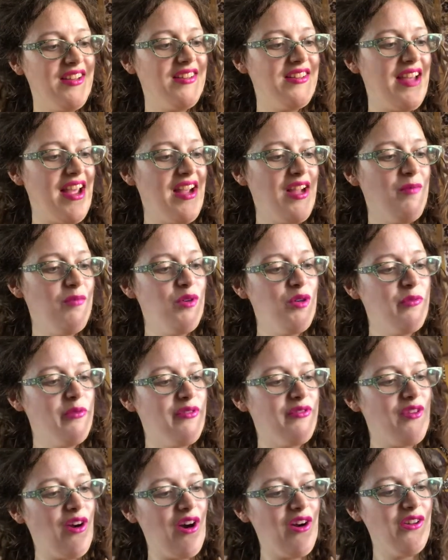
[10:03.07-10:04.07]
Take a bulb
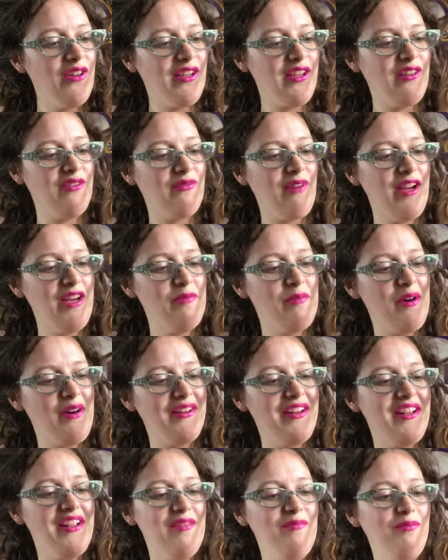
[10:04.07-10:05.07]
of garlic and write
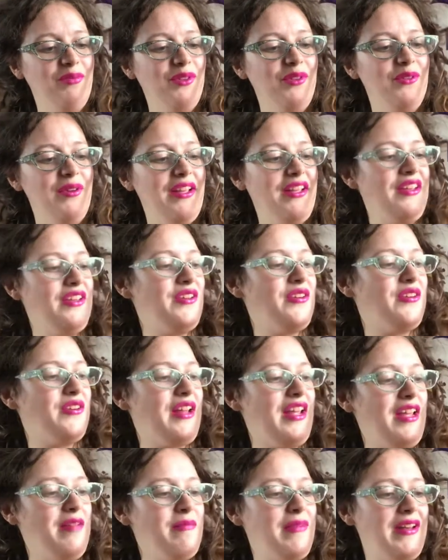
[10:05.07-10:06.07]
upon it in blue ink your
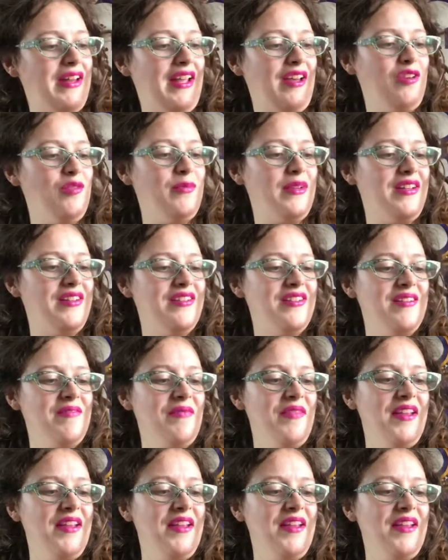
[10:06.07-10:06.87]
name and ailment.